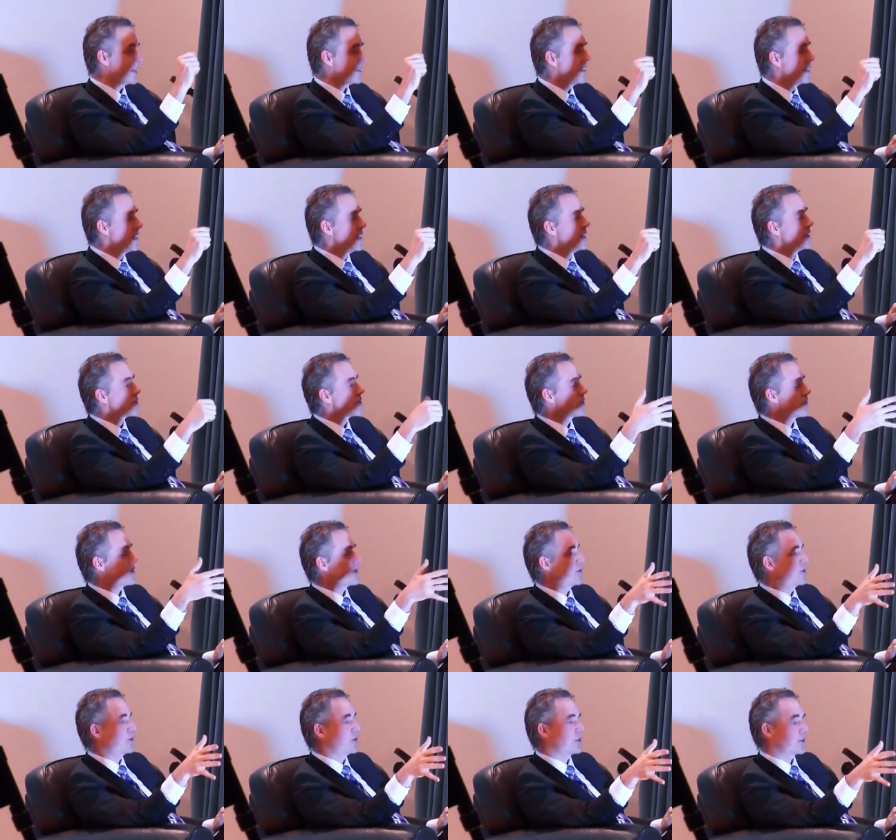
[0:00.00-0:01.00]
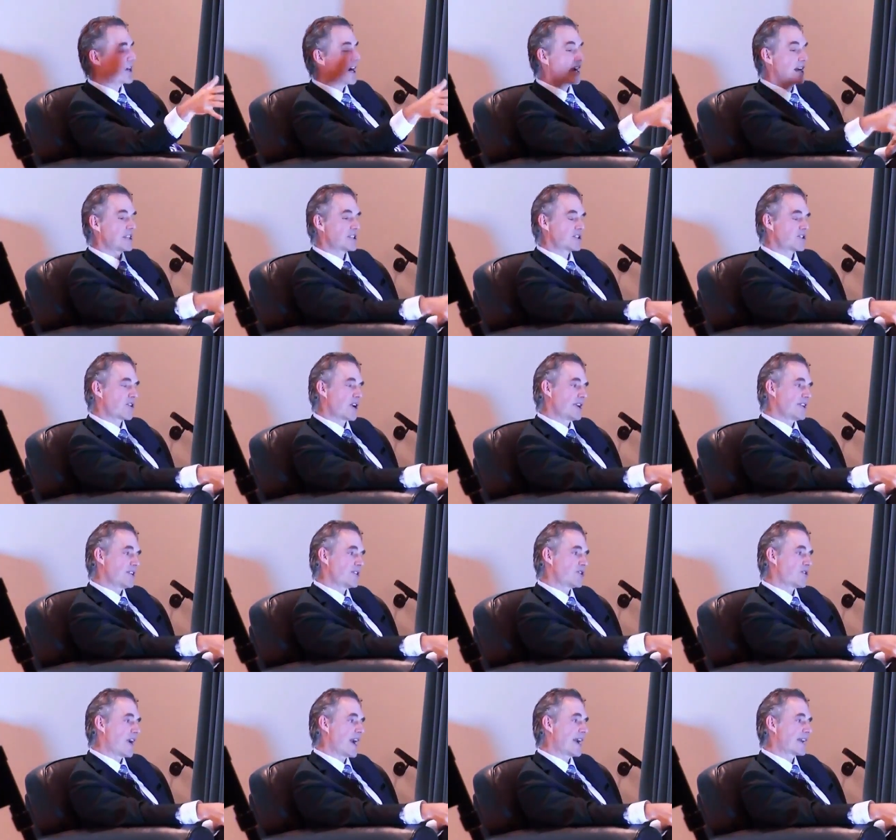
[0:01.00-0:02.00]
And so the Google guys tried
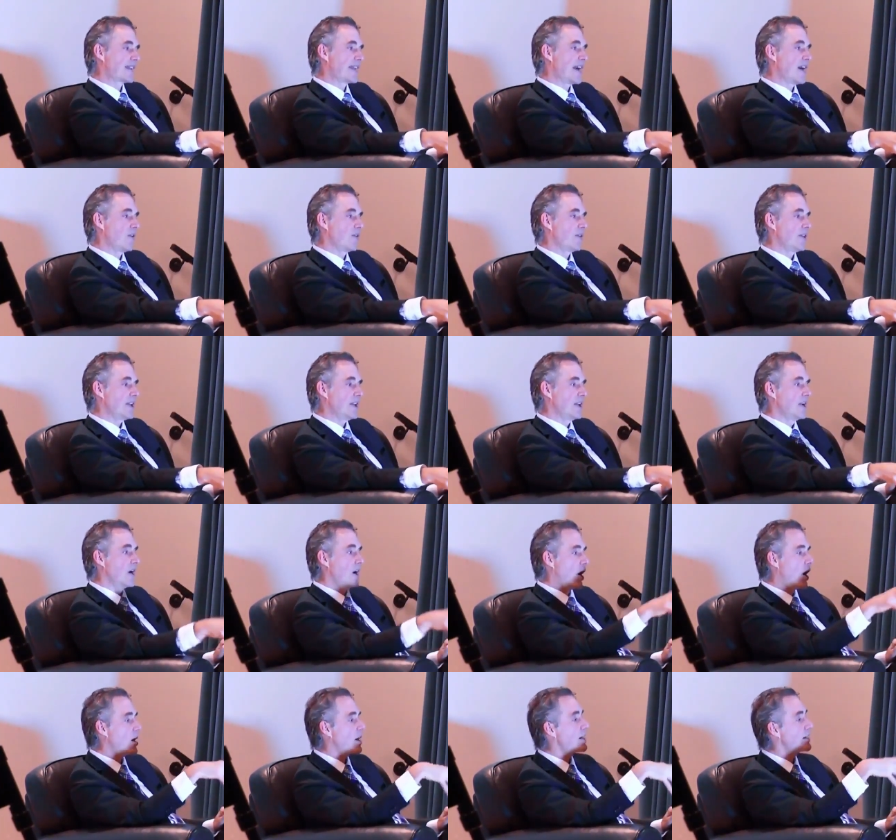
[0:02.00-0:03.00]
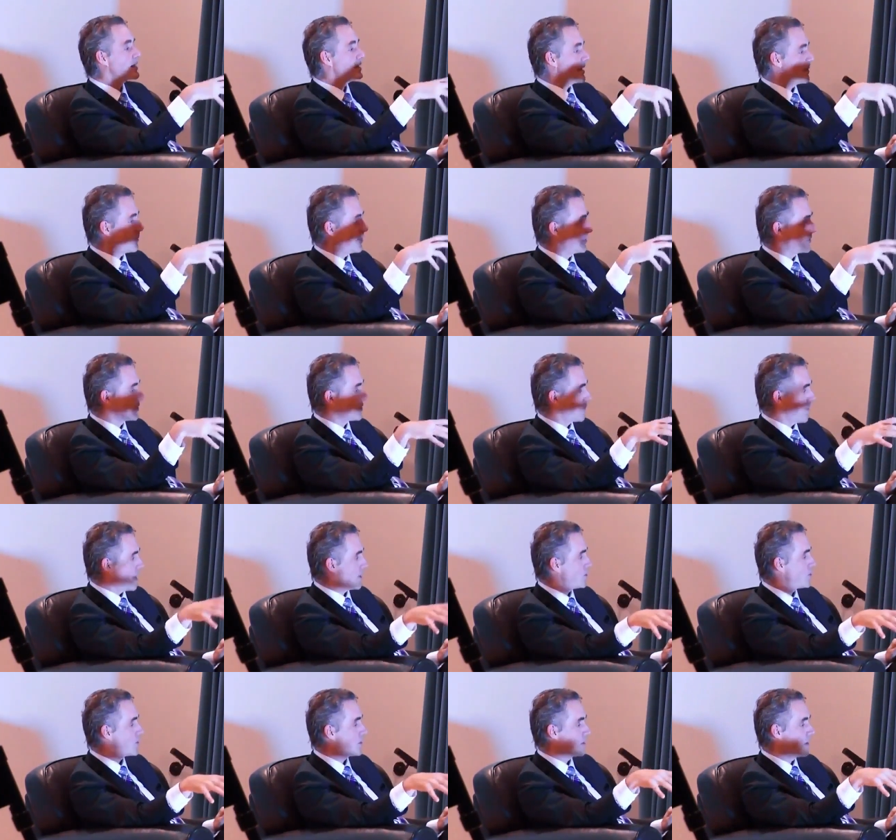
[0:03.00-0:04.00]
to track down the archetypal
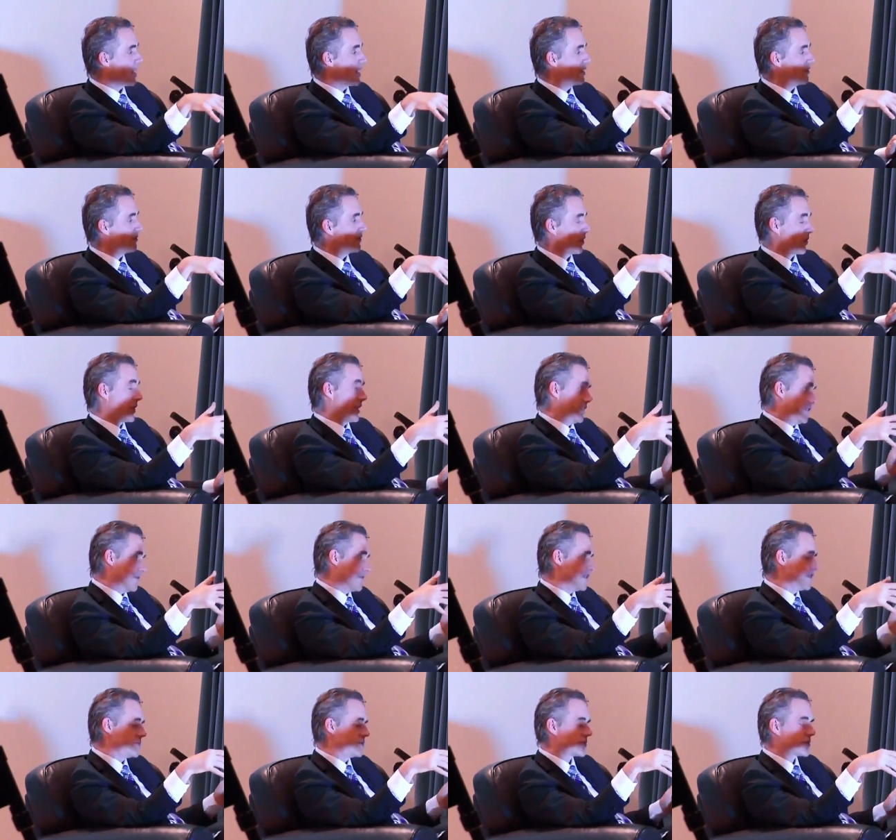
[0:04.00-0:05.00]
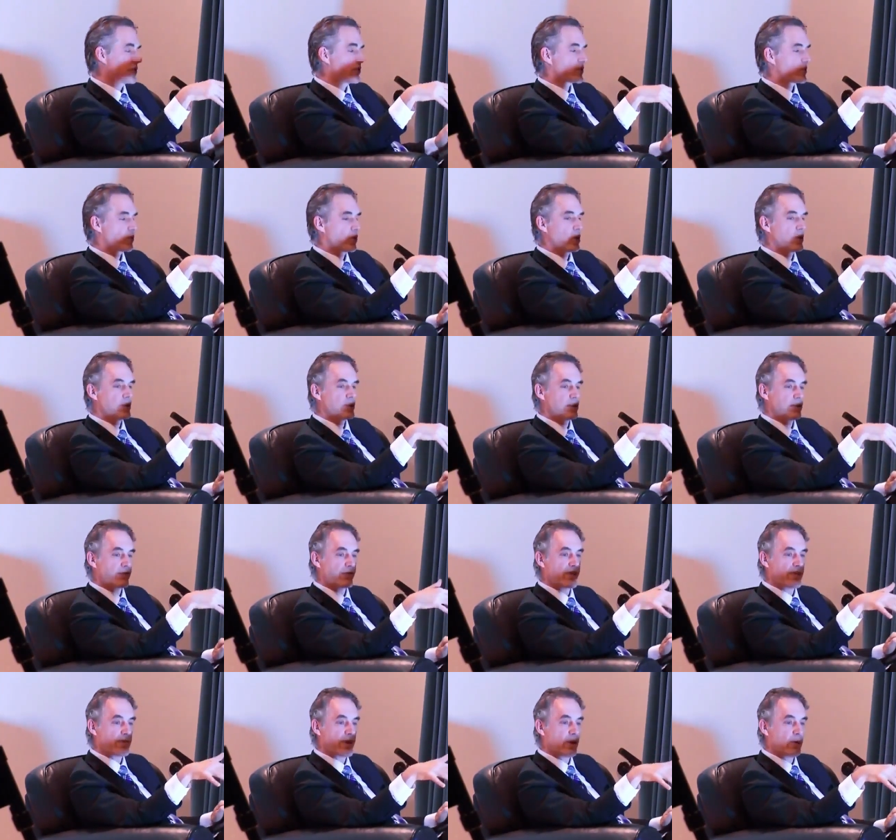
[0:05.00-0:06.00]
structure of, well, they didn't use those words,
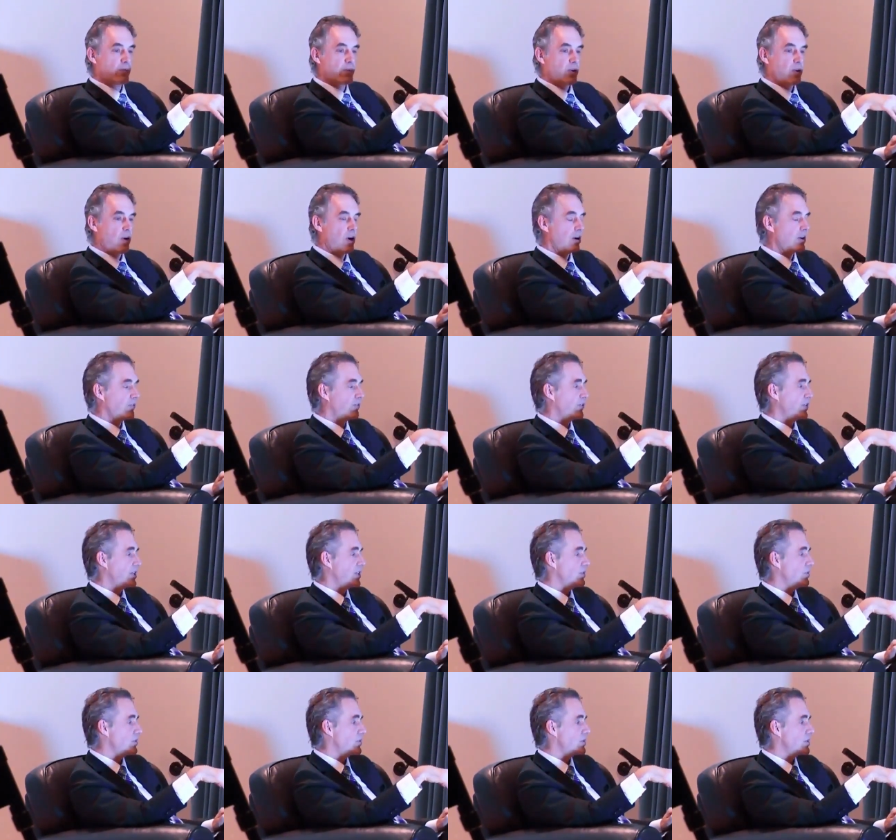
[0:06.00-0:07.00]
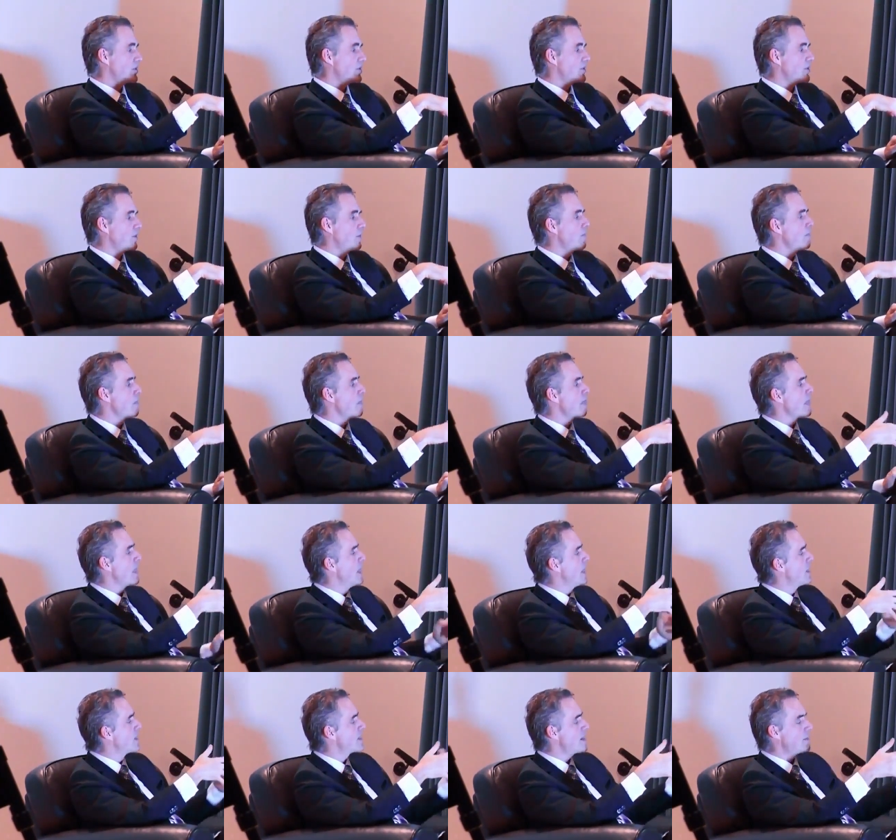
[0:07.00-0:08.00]
of female pornography use. And so
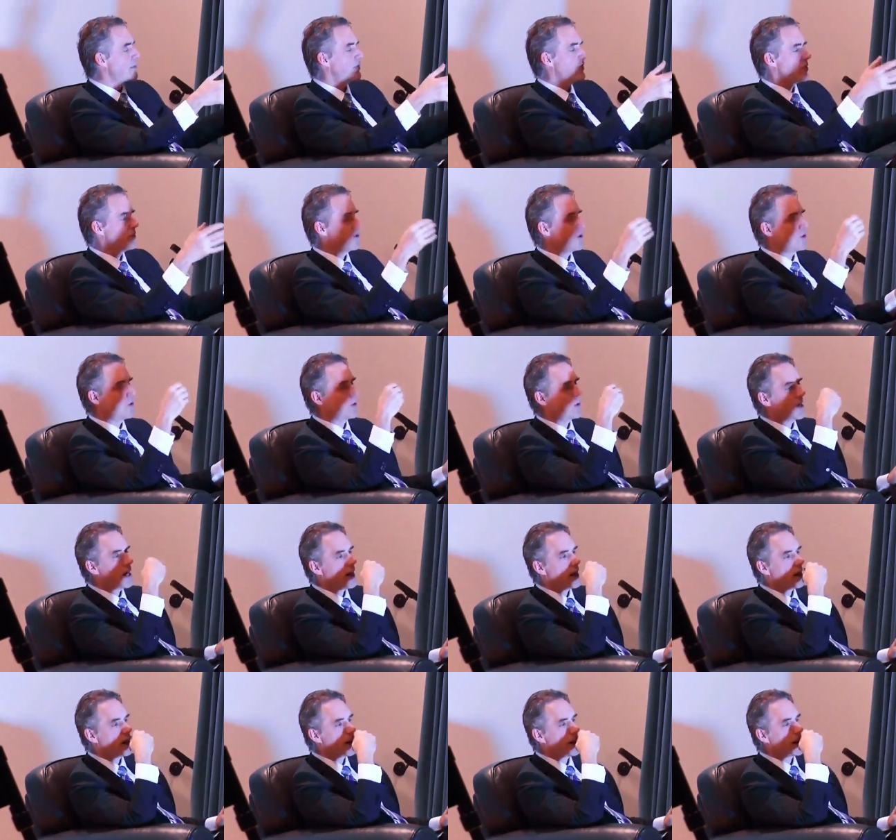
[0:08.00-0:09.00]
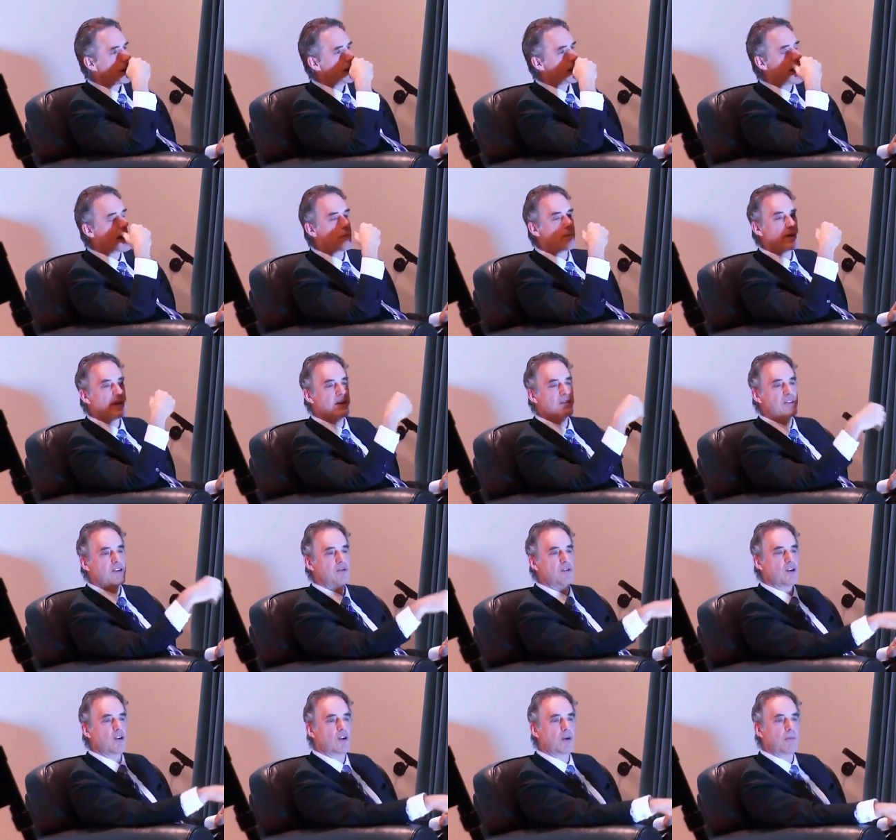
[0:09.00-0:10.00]
some of you know, how many of
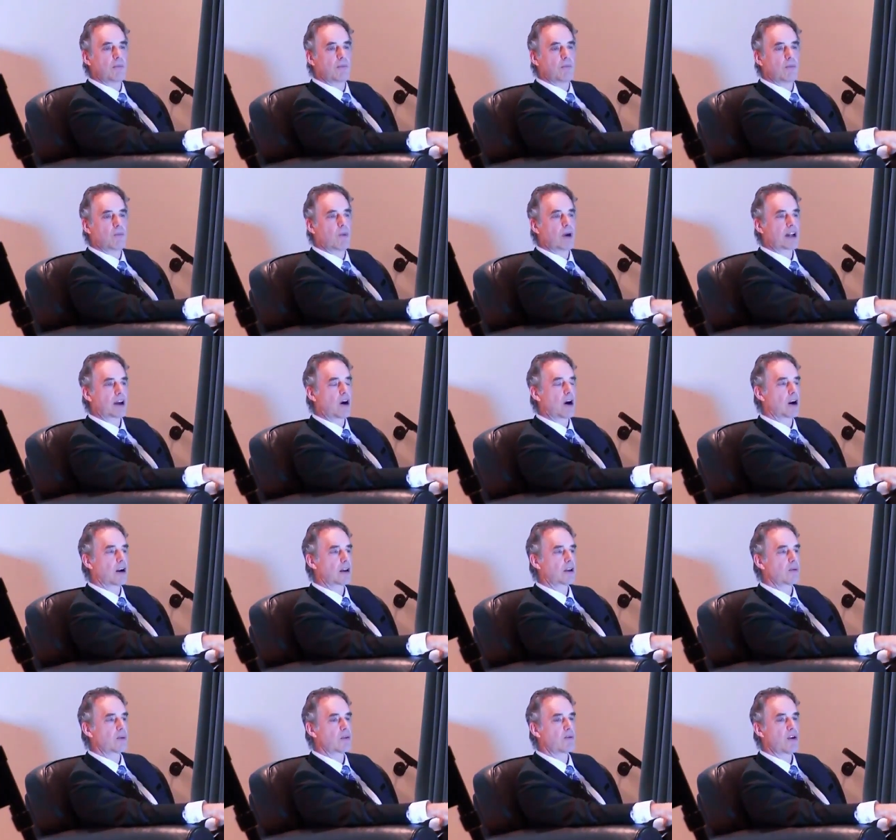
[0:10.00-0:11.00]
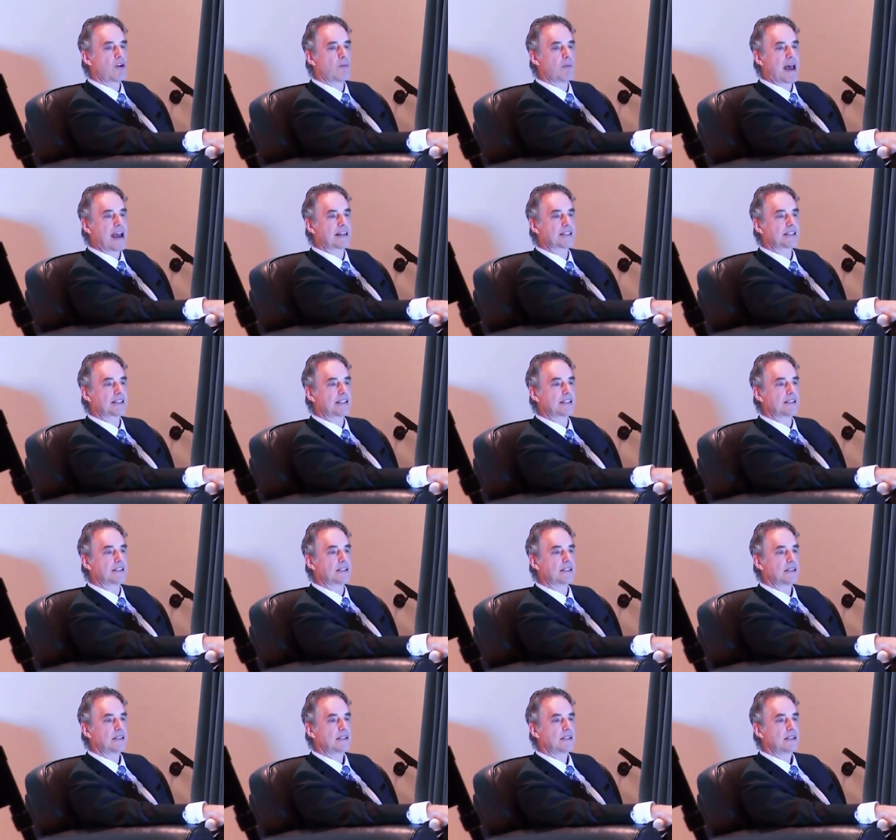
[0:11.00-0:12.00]
you know what a Harlequin romance
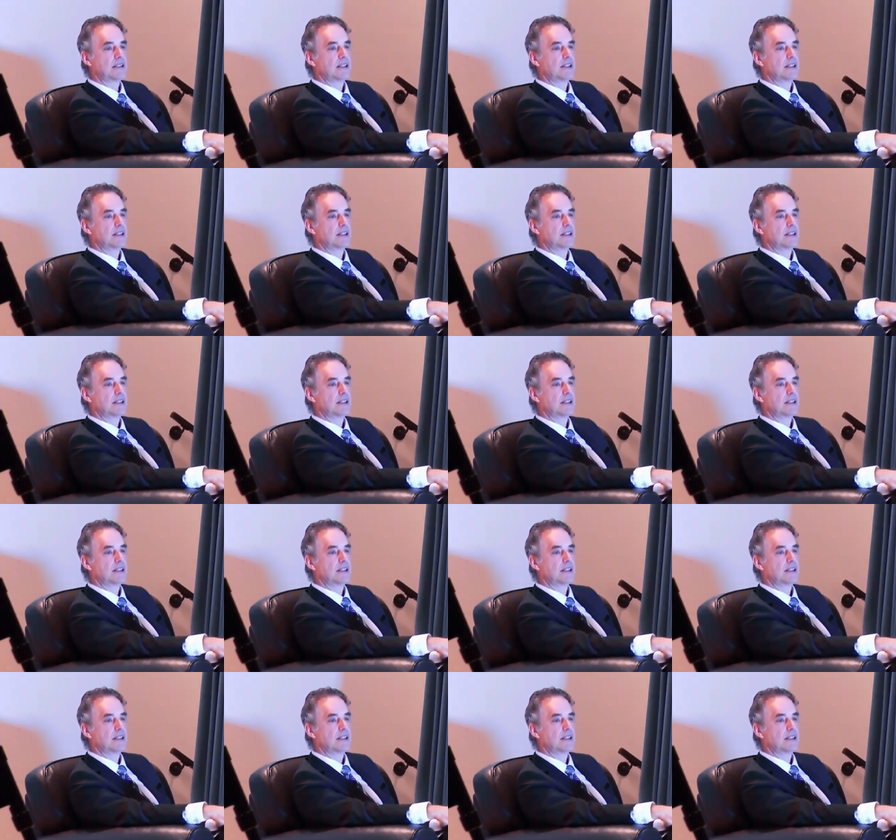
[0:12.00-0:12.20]
is?